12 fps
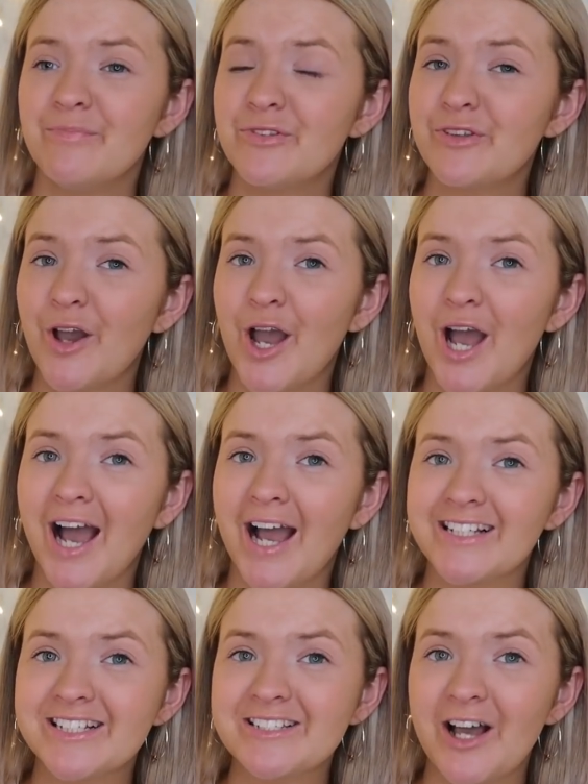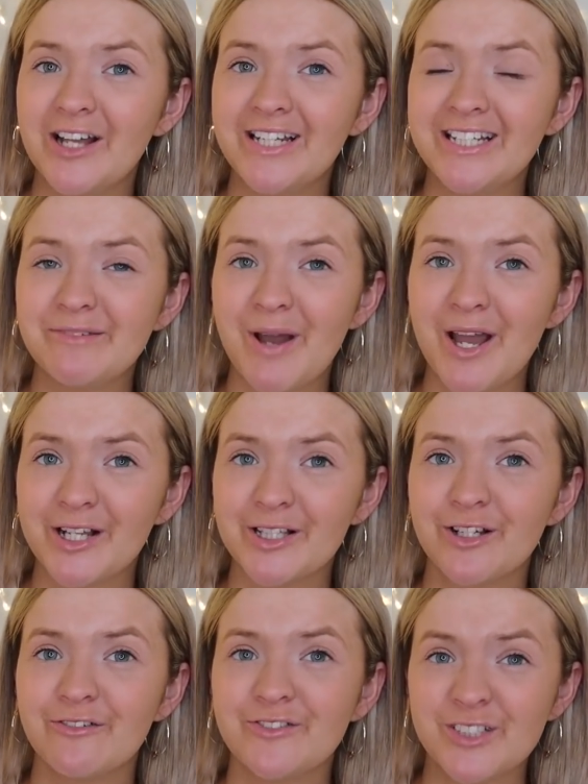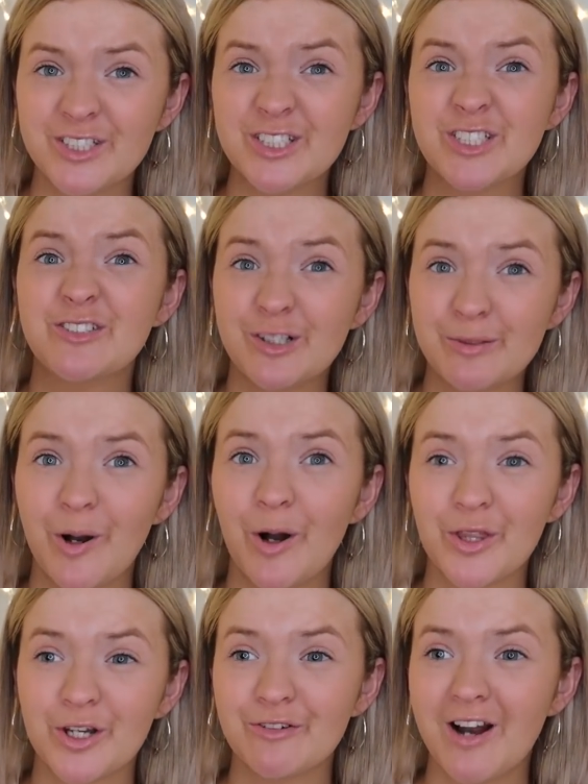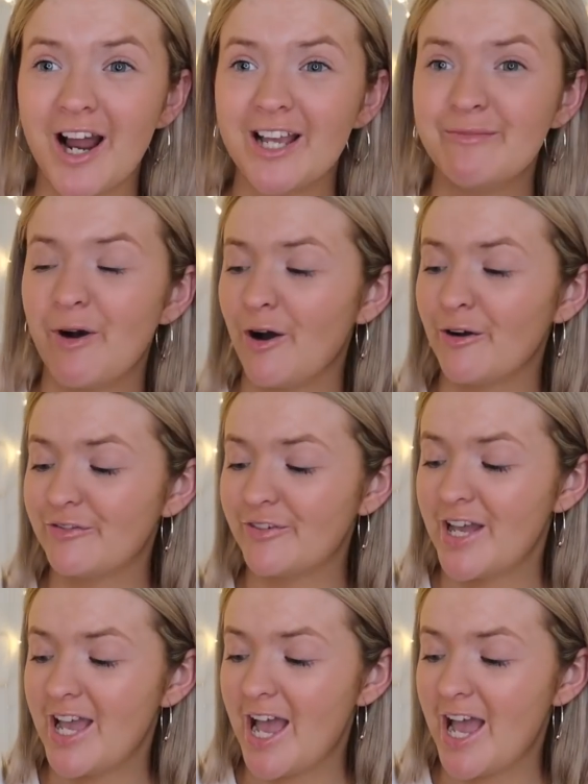So I just thought I need a better glove to scrub all the grime off.